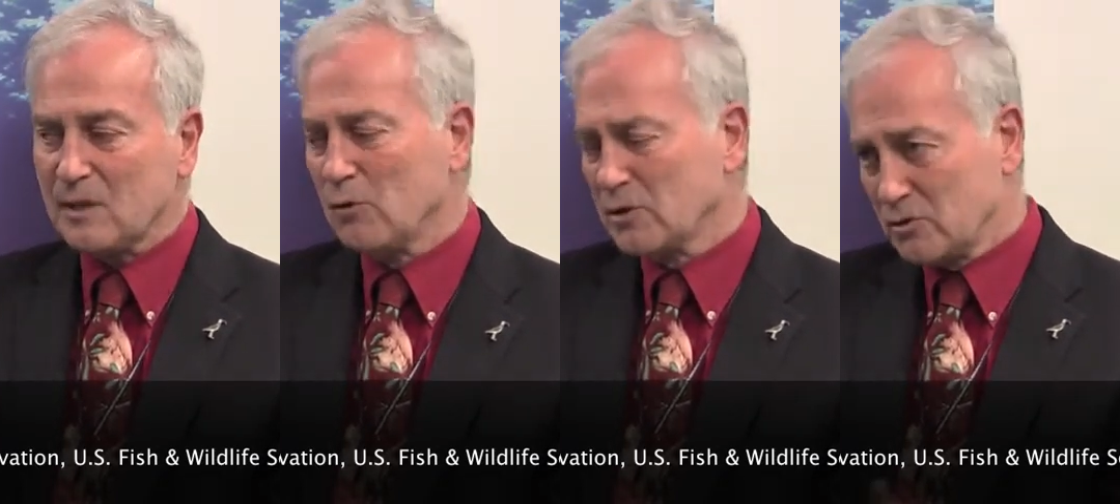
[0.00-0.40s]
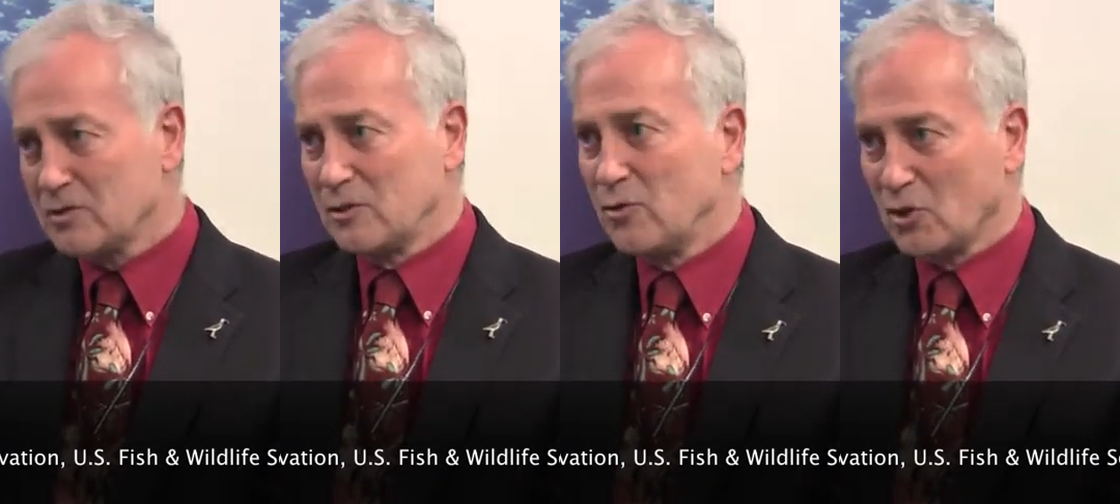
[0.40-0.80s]
We're
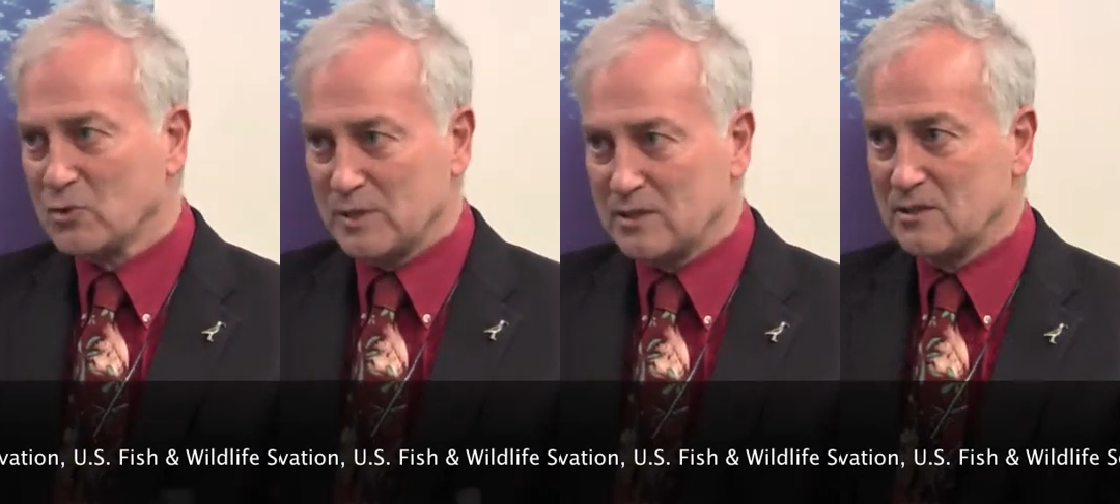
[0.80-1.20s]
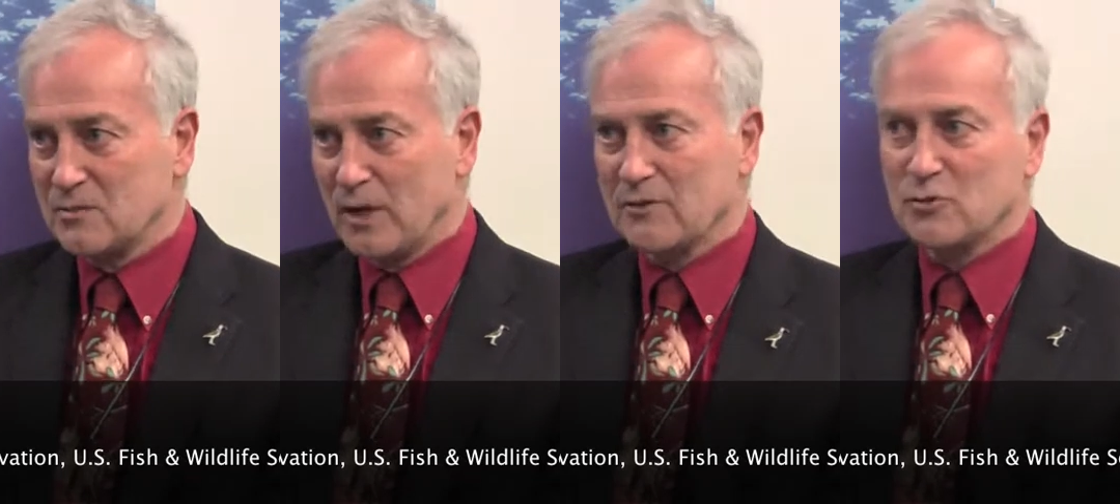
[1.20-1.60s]
interested in all
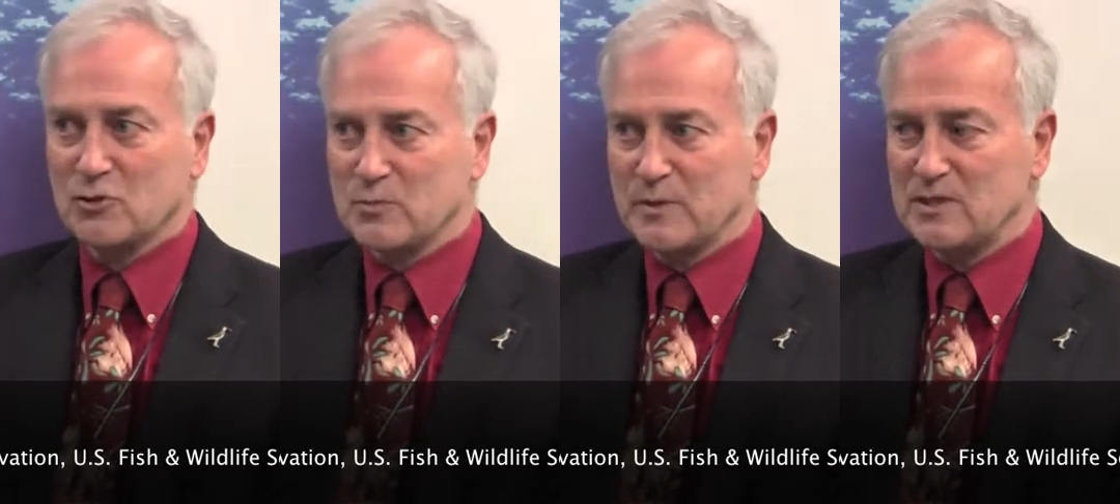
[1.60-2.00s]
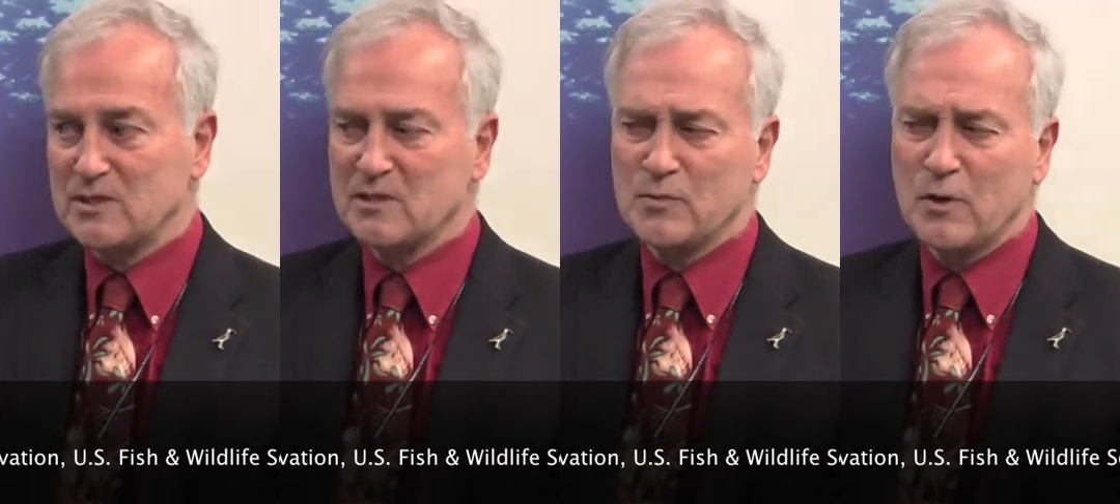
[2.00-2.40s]
species. Migratory
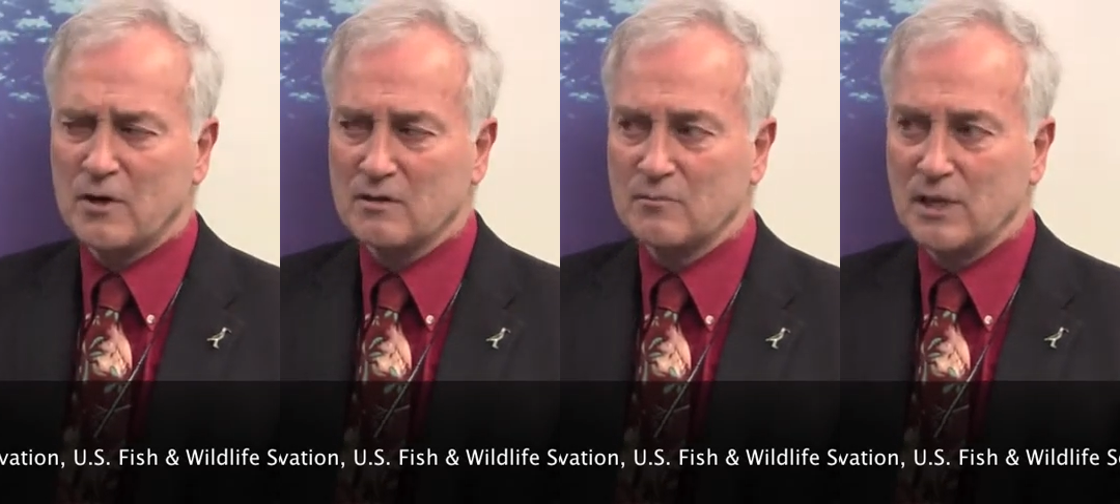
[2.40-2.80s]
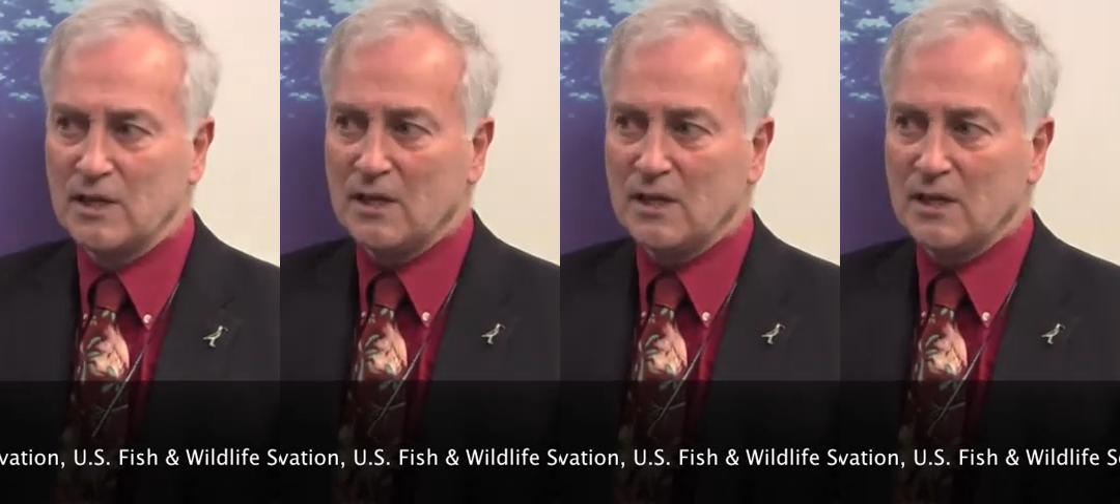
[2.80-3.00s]
species is a part of them.